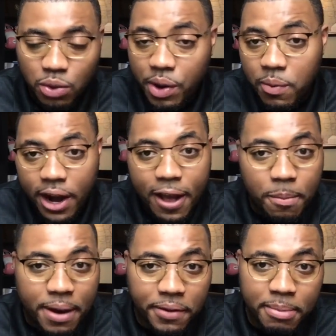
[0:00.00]
We want to
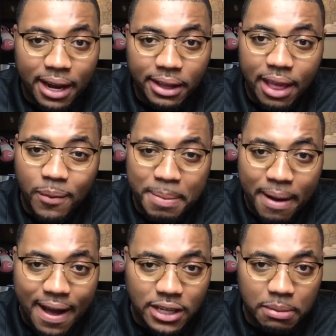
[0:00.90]
help everybody that we
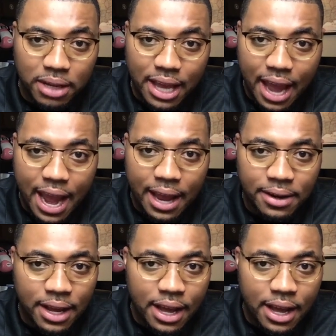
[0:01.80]
possibly can.